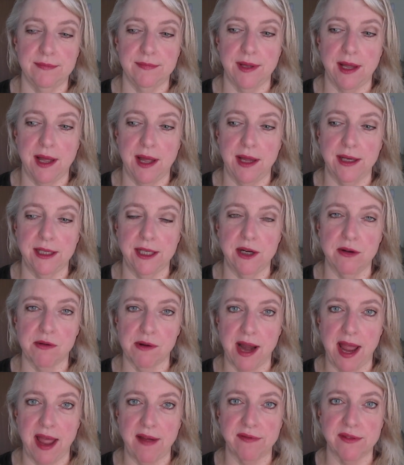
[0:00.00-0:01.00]
Uh, you
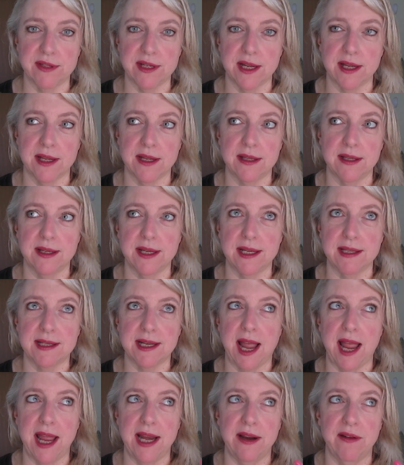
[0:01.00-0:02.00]
don't have to, it's
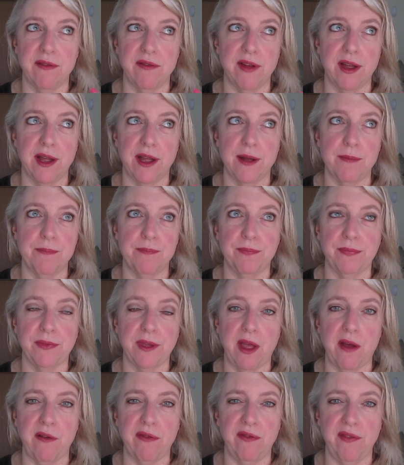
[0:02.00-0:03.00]
kind of a,
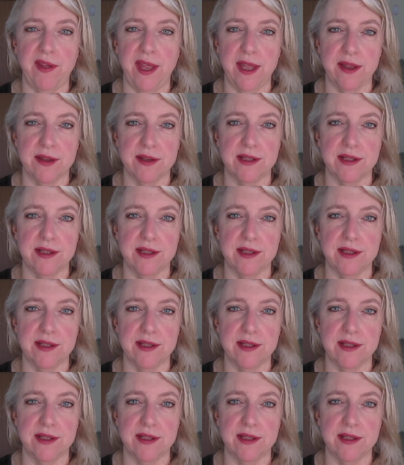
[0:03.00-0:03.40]
a fail